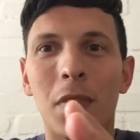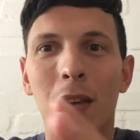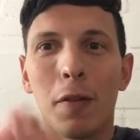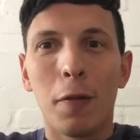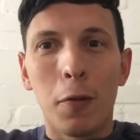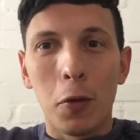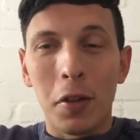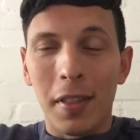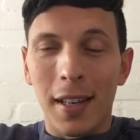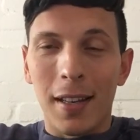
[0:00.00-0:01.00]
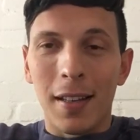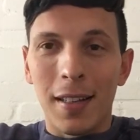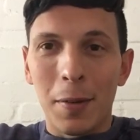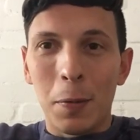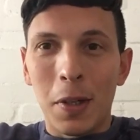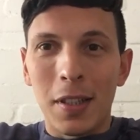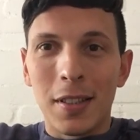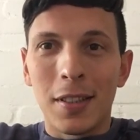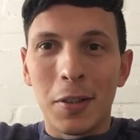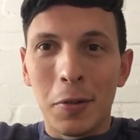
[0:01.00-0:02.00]
Fourth thing,
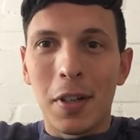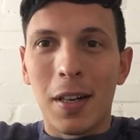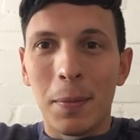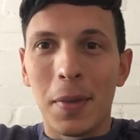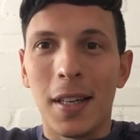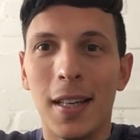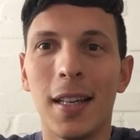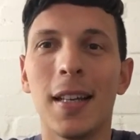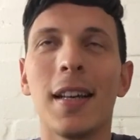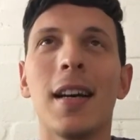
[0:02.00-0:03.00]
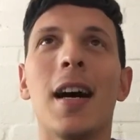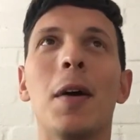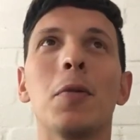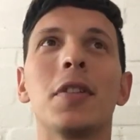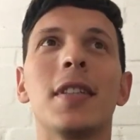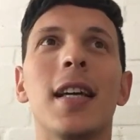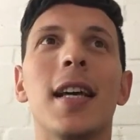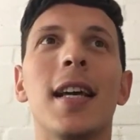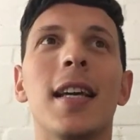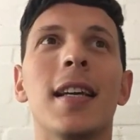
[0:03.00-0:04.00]
once you come here, I would
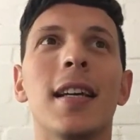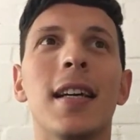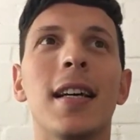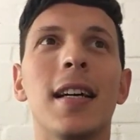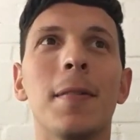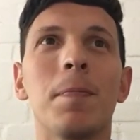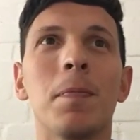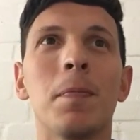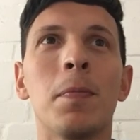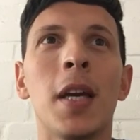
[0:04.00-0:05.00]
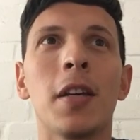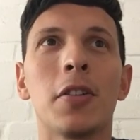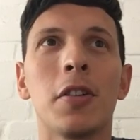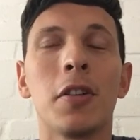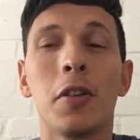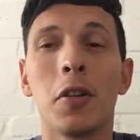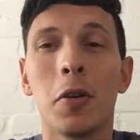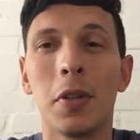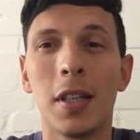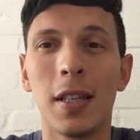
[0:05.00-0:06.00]
say make sure you
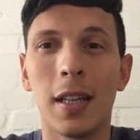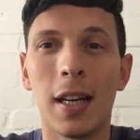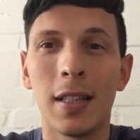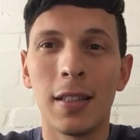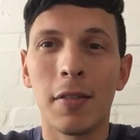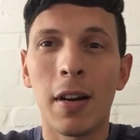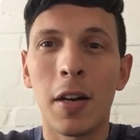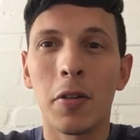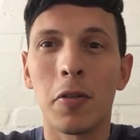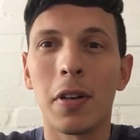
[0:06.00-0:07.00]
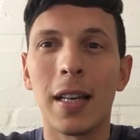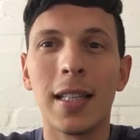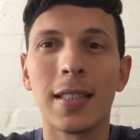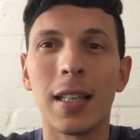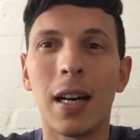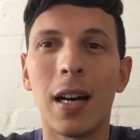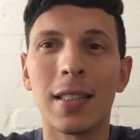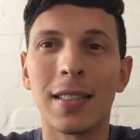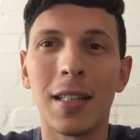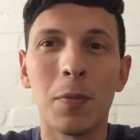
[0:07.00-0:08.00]
know the underground, or at least
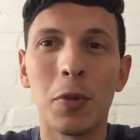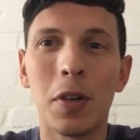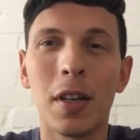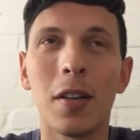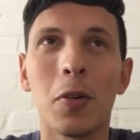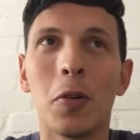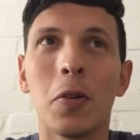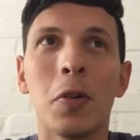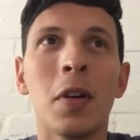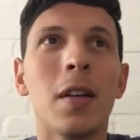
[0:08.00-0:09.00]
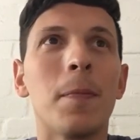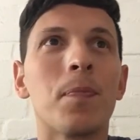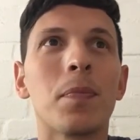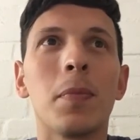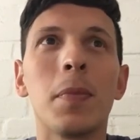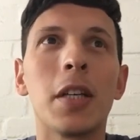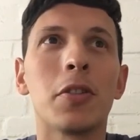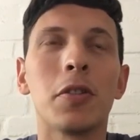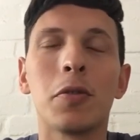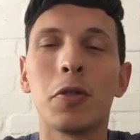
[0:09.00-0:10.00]
ask someone, or make
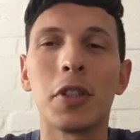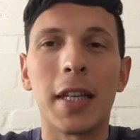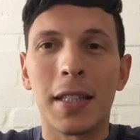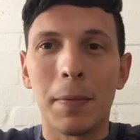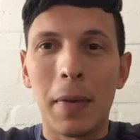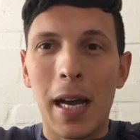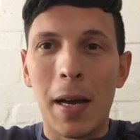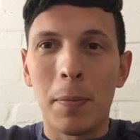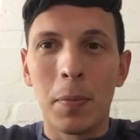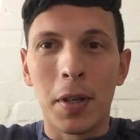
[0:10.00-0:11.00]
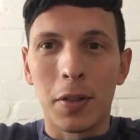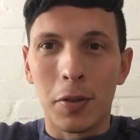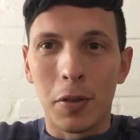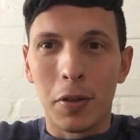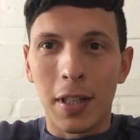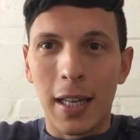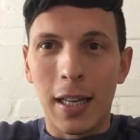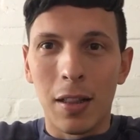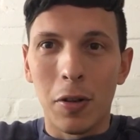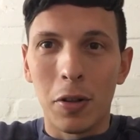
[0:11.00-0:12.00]
sure to check the map, because you're gonna
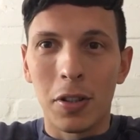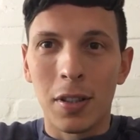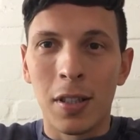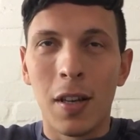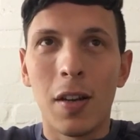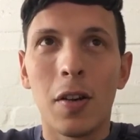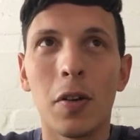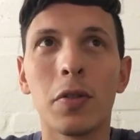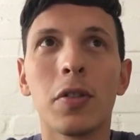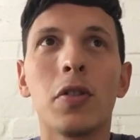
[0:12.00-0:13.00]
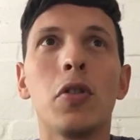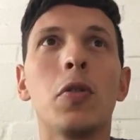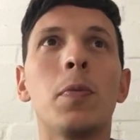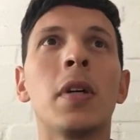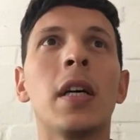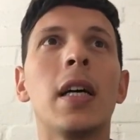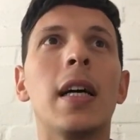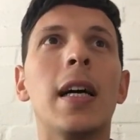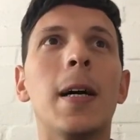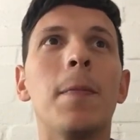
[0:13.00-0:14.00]
get lost on the tube.
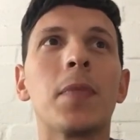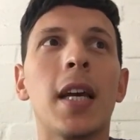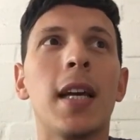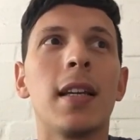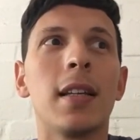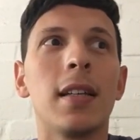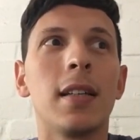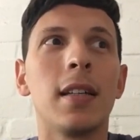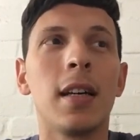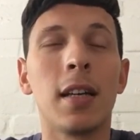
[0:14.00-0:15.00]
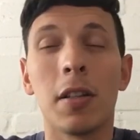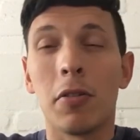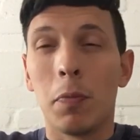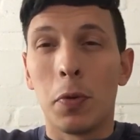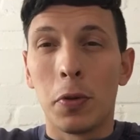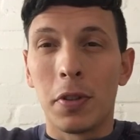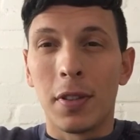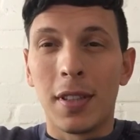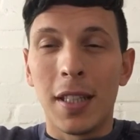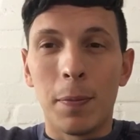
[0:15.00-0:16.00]
And another
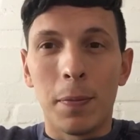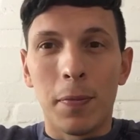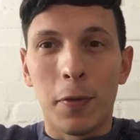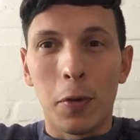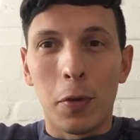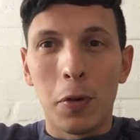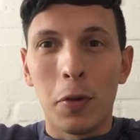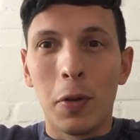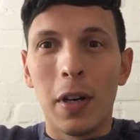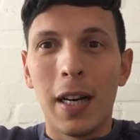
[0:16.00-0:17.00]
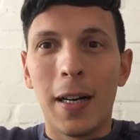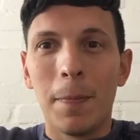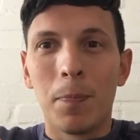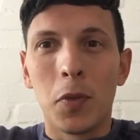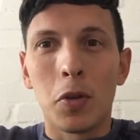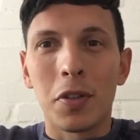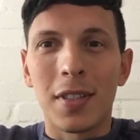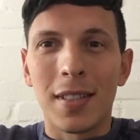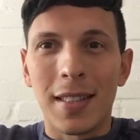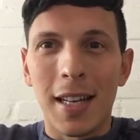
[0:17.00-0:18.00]
important tip for you, don't
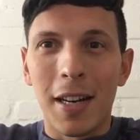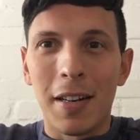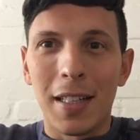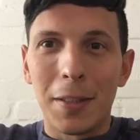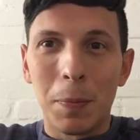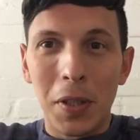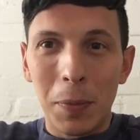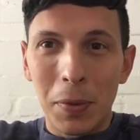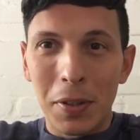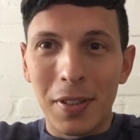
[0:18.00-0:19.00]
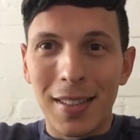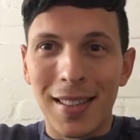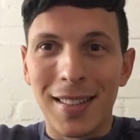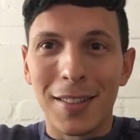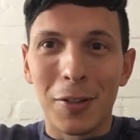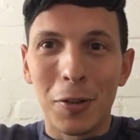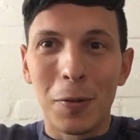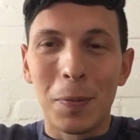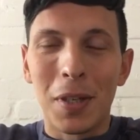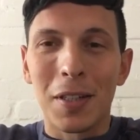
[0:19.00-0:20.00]
stare at people in the
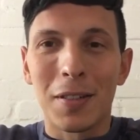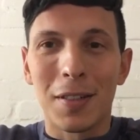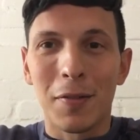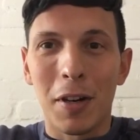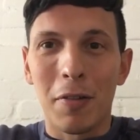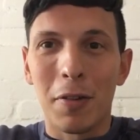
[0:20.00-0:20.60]
tube, because it's very